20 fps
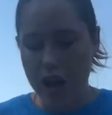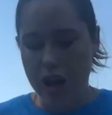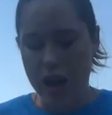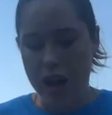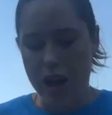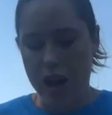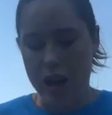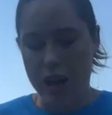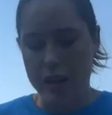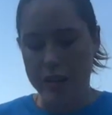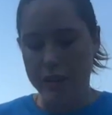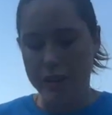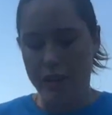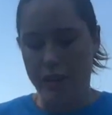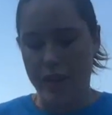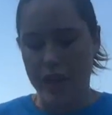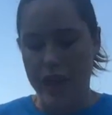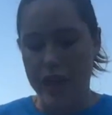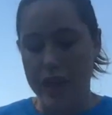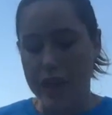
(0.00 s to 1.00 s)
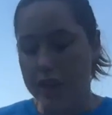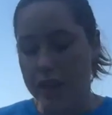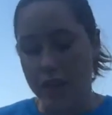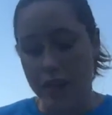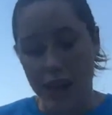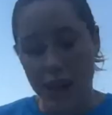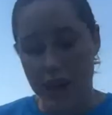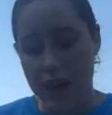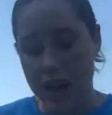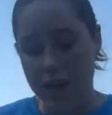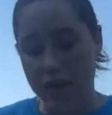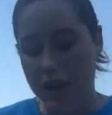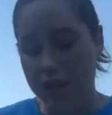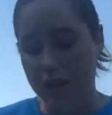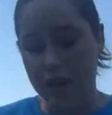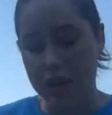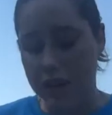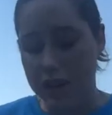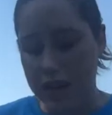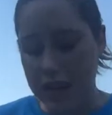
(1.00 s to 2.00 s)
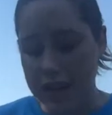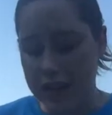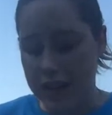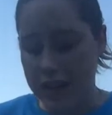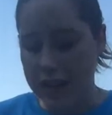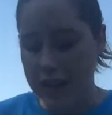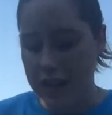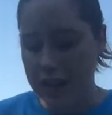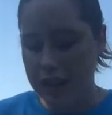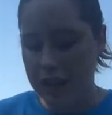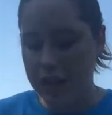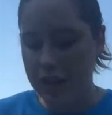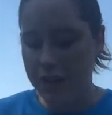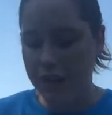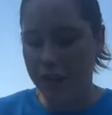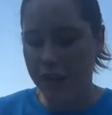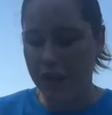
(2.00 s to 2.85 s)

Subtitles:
and the severity of other diseases.